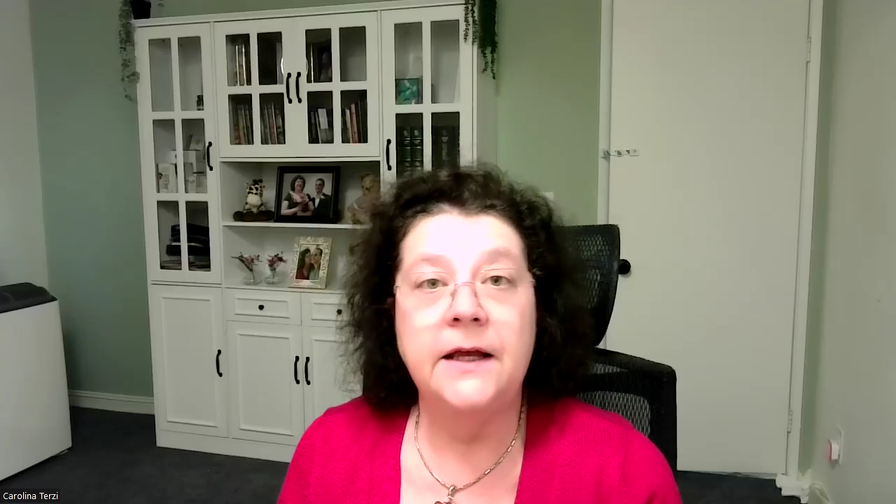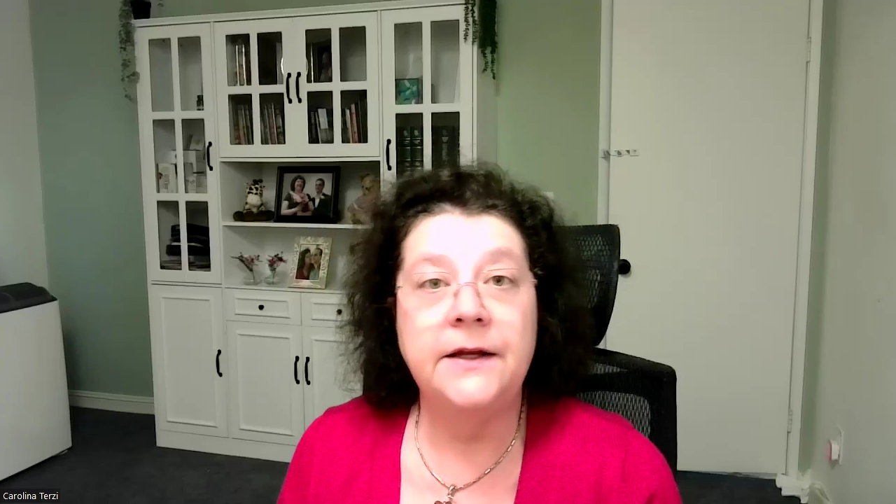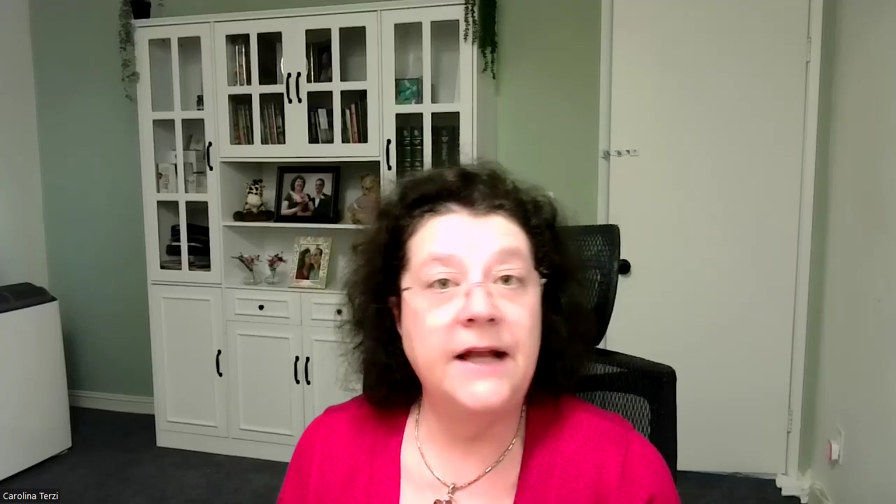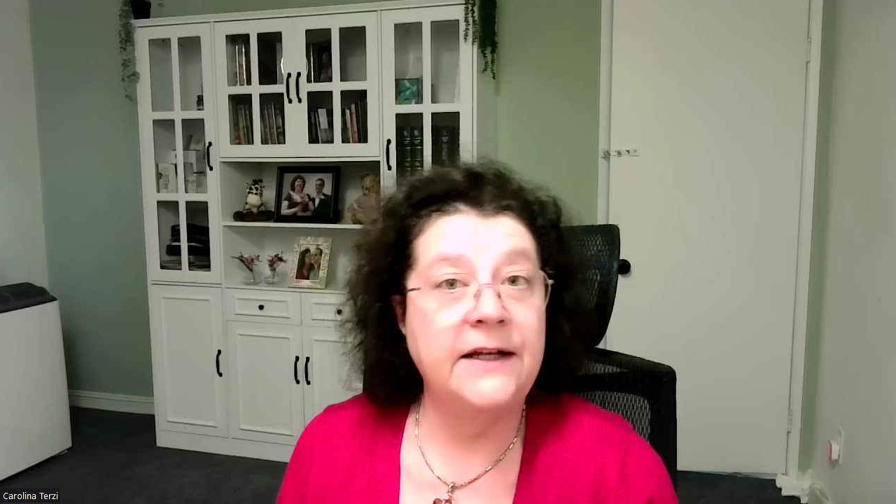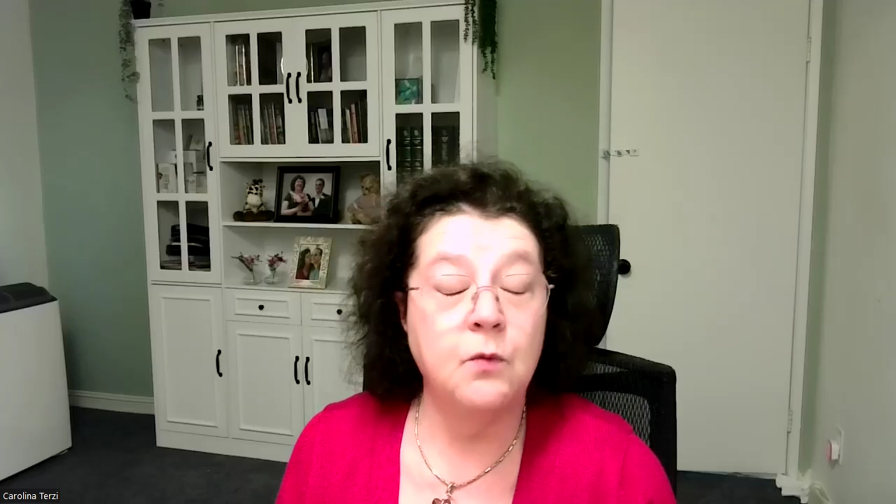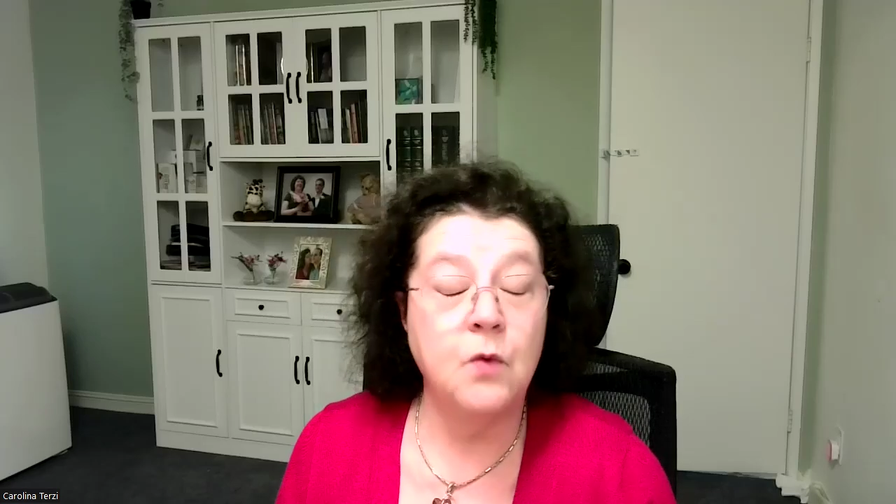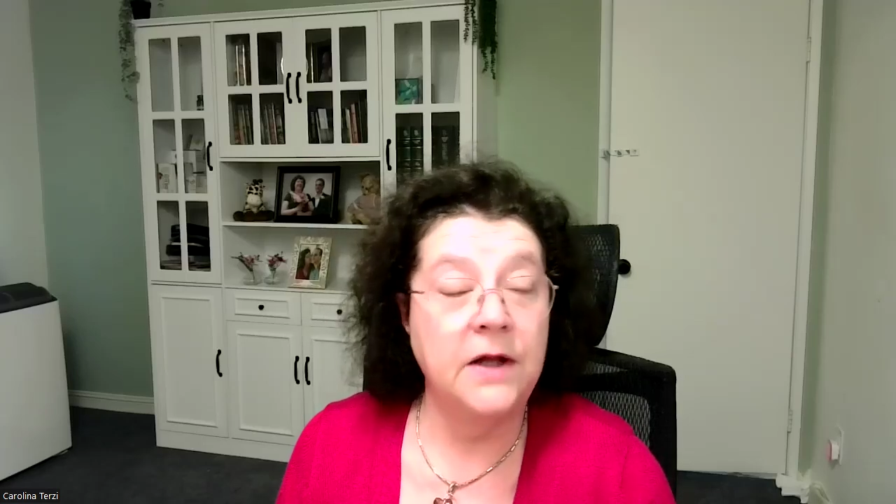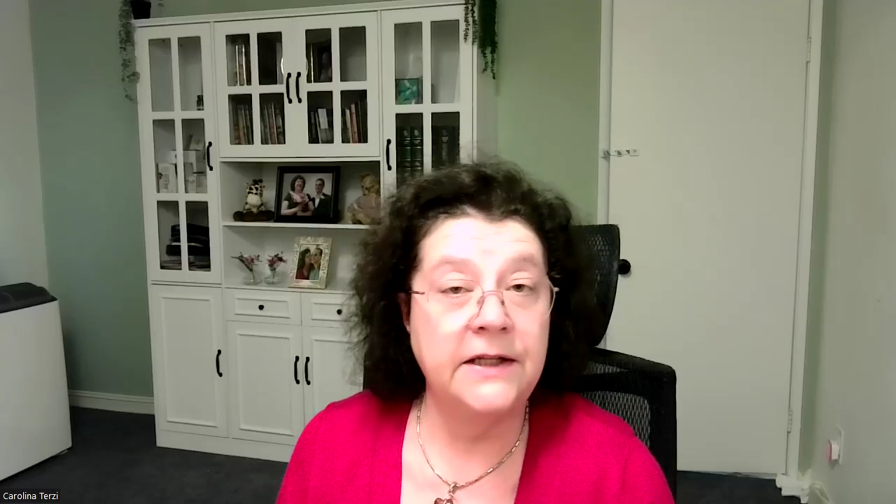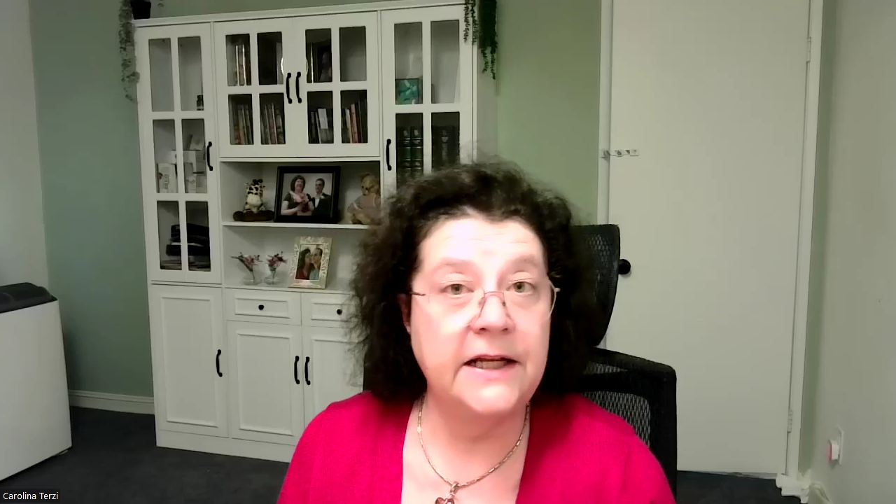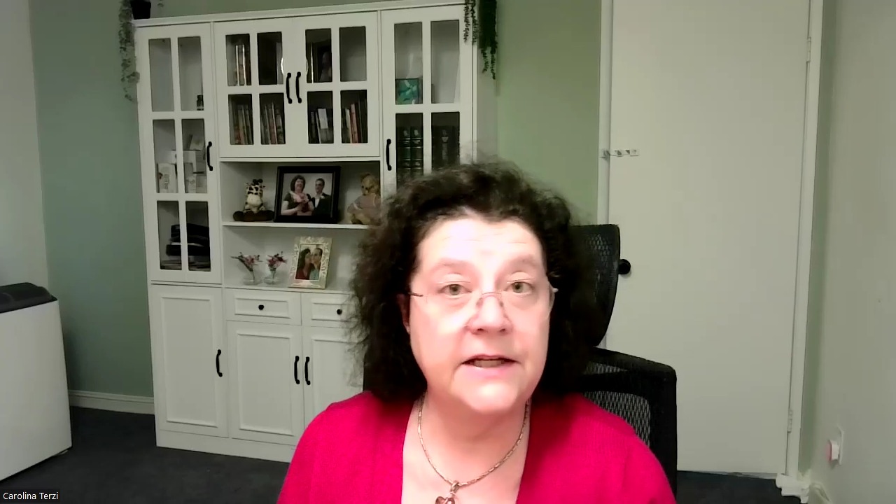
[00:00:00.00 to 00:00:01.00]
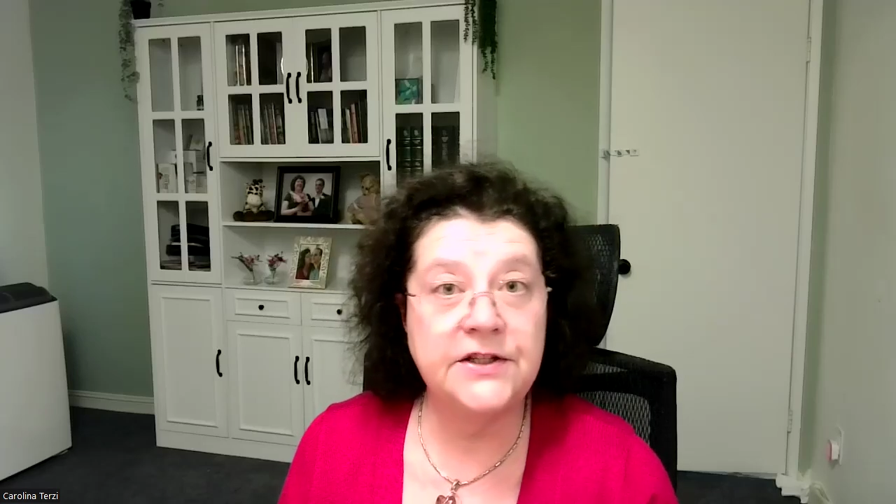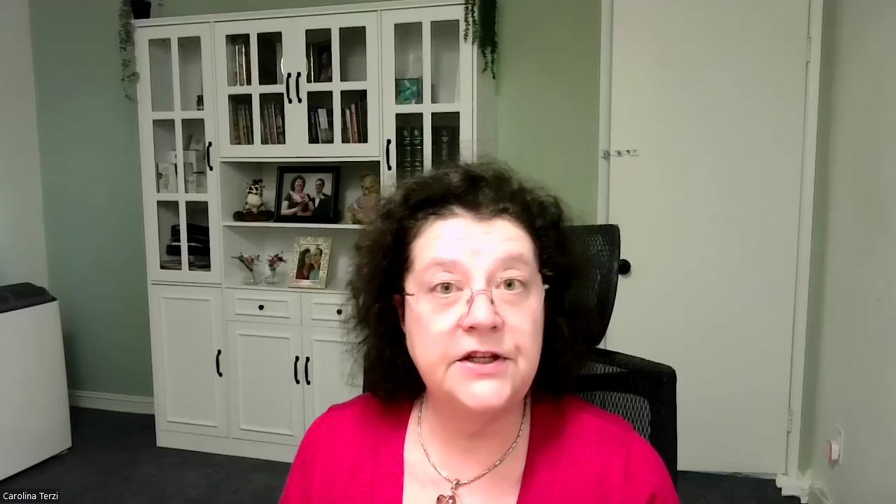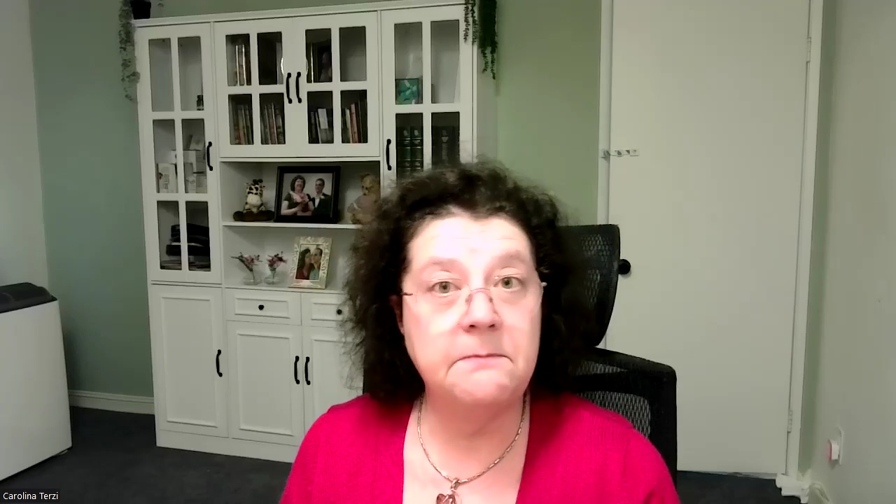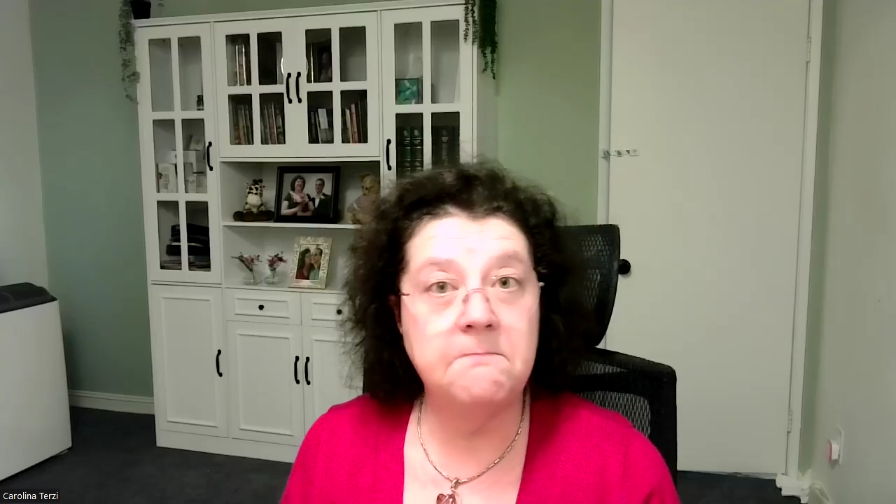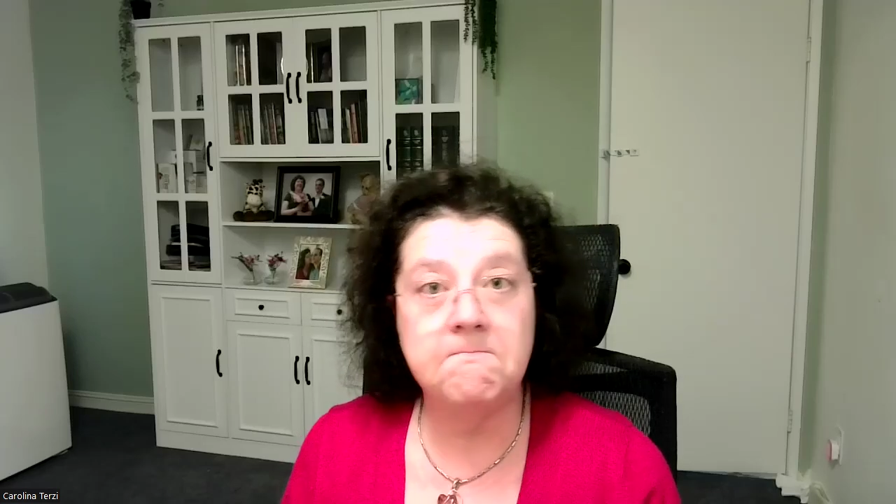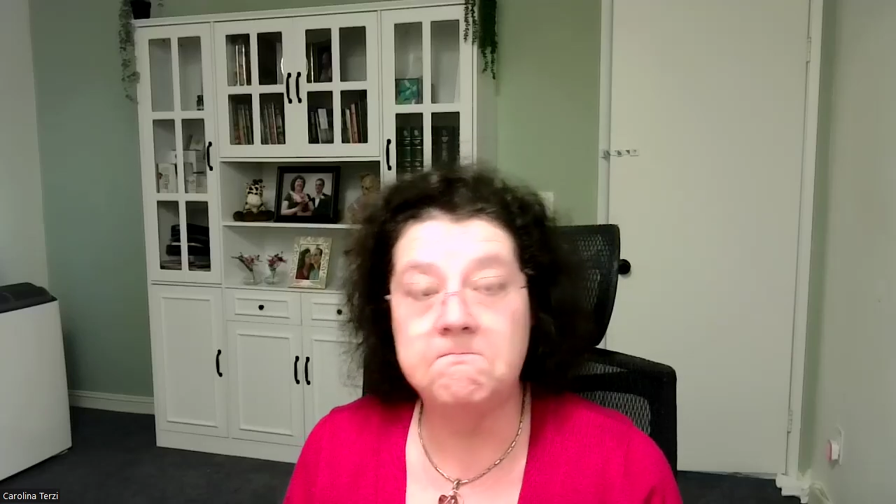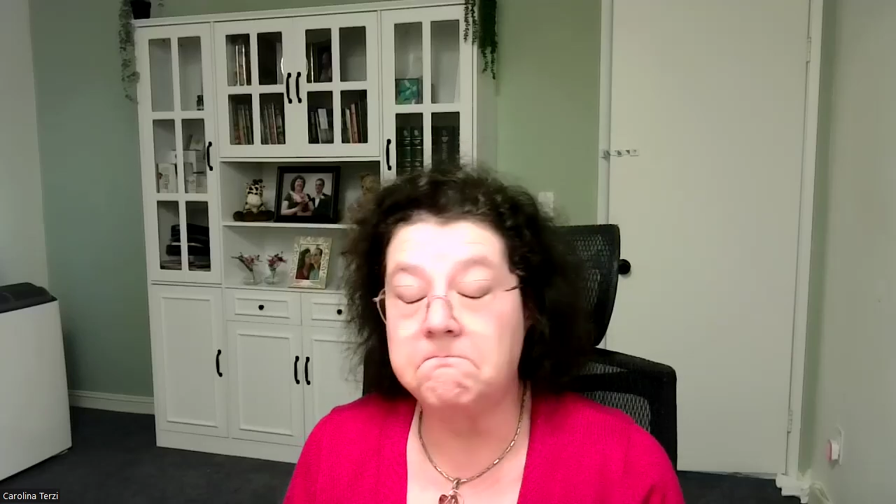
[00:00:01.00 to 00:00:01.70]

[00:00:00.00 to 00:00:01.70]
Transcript: Another one that I see